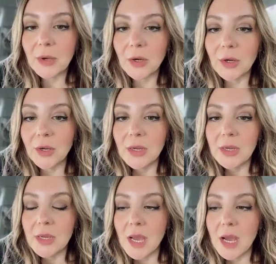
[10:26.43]
It's
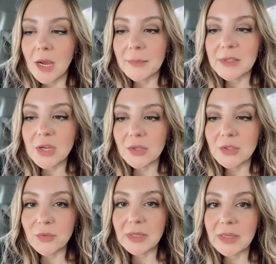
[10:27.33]
hard to read that from my
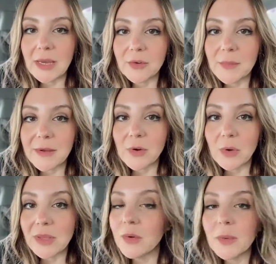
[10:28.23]
phone. Even when Julia
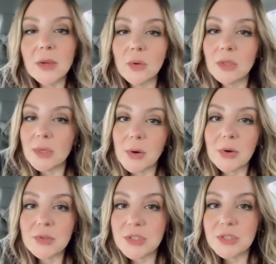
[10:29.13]
posts all the
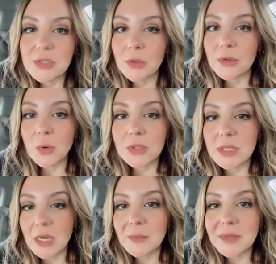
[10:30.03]
court documents, it's hard
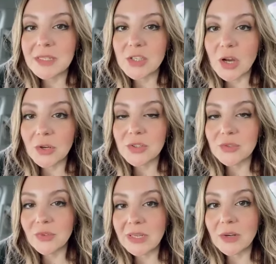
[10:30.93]
to read it also
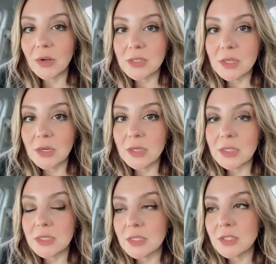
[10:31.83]
because it's just so
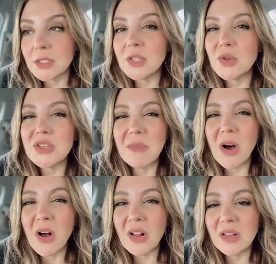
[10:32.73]
small. It's so
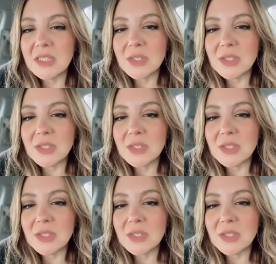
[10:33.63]
small.